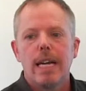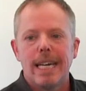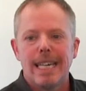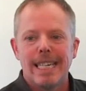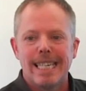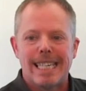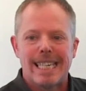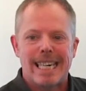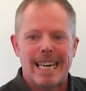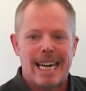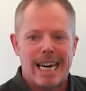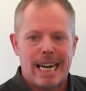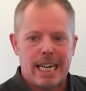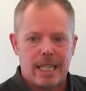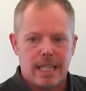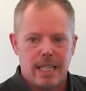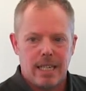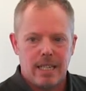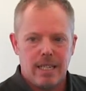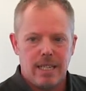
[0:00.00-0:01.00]
is
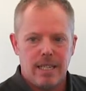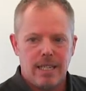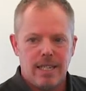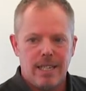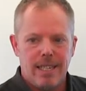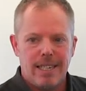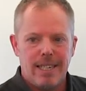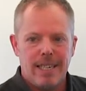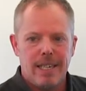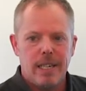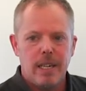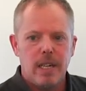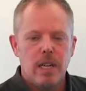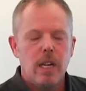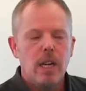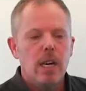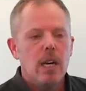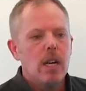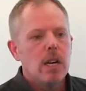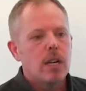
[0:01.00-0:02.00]
not.
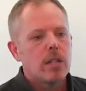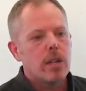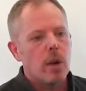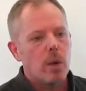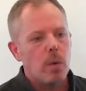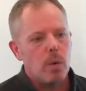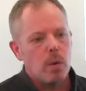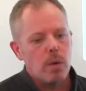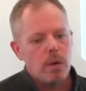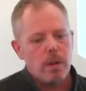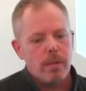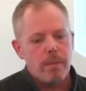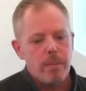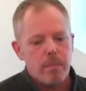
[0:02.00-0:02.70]
So